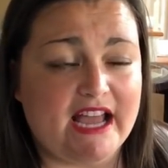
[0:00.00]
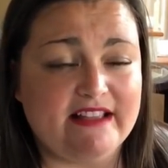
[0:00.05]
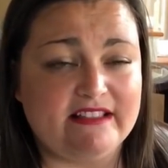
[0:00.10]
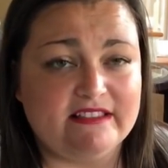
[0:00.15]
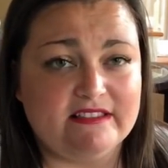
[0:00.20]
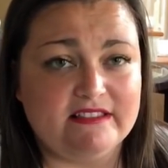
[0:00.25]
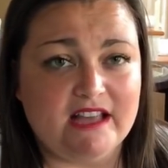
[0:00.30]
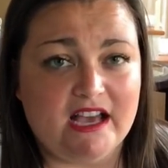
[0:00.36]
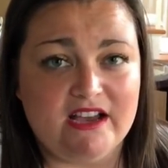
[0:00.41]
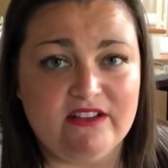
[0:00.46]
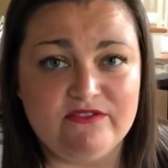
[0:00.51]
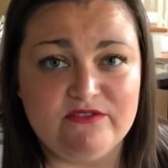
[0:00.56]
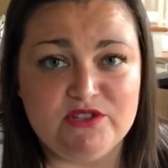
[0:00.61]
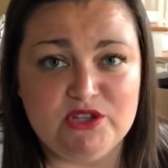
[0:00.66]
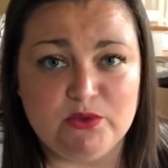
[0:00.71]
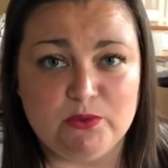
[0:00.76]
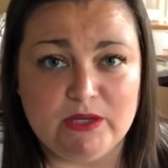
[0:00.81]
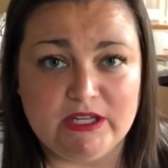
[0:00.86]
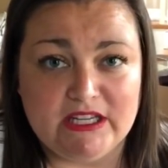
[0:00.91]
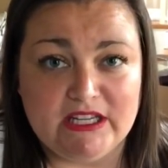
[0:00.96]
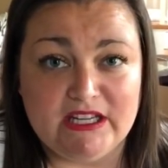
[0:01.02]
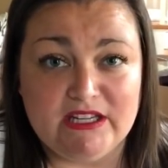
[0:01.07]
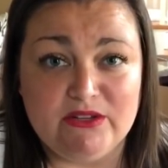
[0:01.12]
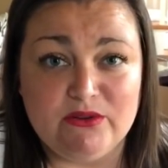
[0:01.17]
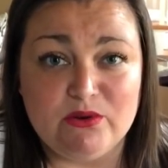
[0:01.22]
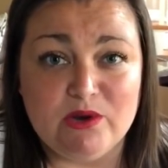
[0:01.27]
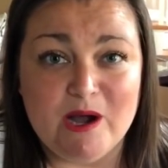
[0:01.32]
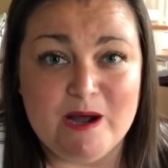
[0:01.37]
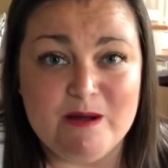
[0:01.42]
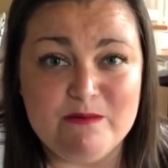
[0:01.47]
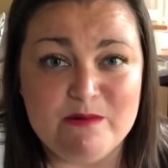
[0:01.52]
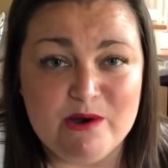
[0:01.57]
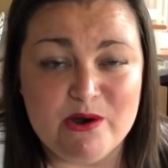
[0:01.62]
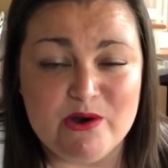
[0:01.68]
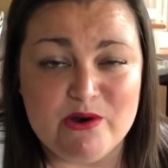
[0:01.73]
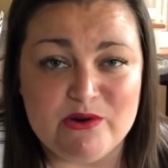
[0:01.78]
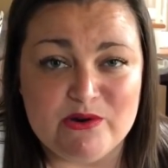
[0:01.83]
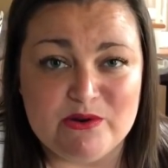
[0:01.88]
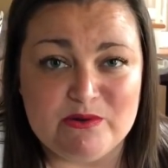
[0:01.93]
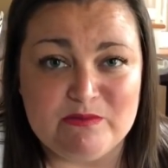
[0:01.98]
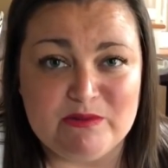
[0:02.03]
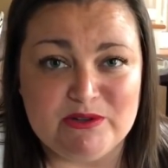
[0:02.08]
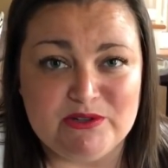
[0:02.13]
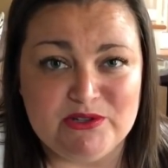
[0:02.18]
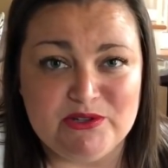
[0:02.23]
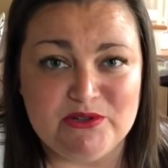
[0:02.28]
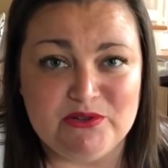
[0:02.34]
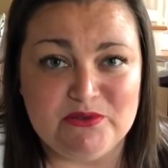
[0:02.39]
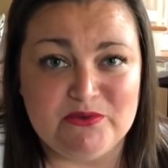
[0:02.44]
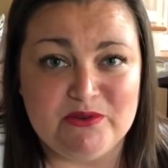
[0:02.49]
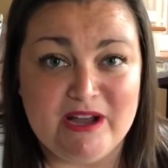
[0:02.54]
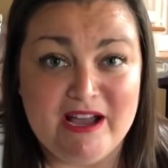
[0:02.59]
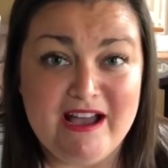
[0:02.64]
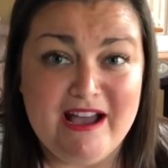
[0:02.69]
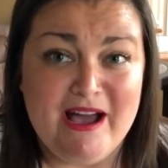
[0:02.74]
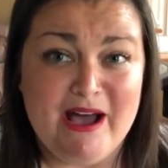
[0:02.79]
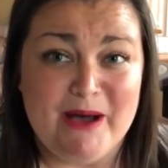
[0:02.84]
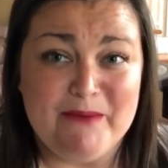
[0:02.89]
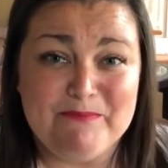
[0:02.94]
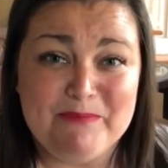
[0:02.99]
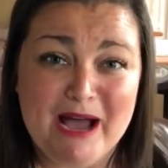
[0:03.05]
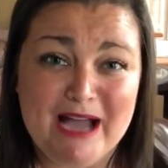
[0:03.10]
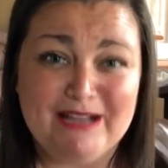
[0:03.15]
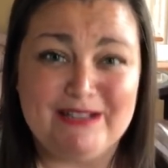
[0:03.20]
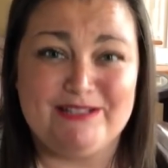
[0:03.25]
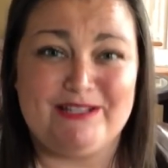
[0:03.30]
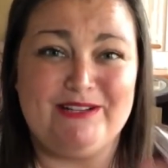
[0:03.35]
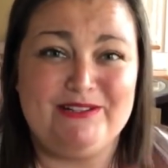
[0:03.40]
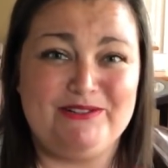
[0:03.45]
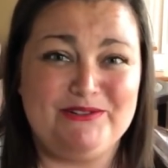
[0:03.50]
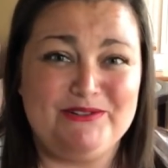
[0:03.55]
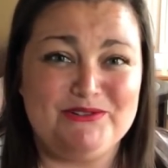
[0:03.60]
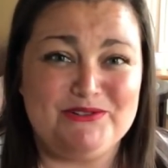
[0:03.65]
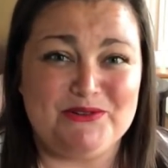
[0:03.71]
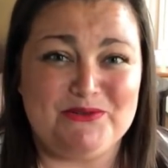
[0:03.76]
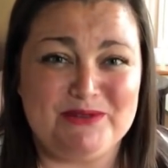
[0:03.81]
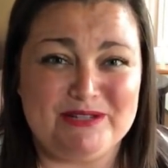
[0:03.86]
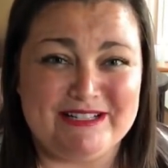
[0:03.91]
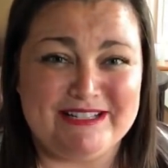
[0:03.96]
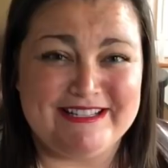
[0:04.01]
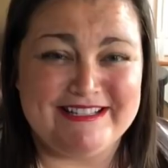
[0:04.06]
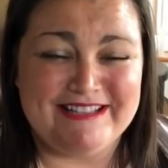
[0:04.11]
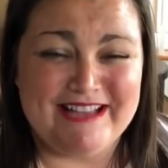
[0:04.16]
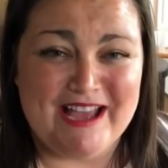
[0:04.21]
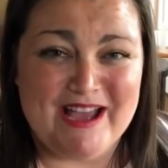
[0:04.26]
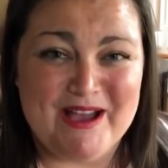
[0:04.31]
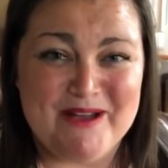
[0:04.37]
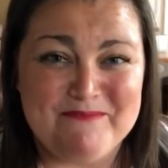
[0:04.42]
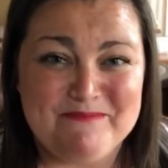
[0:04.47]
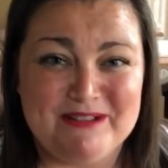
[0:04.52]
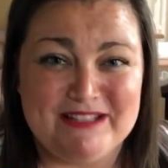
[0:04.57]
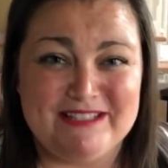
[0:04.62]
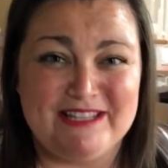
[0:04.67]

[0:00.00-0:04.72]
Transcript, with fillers: I love doing it. You come home to a box on your doorstep.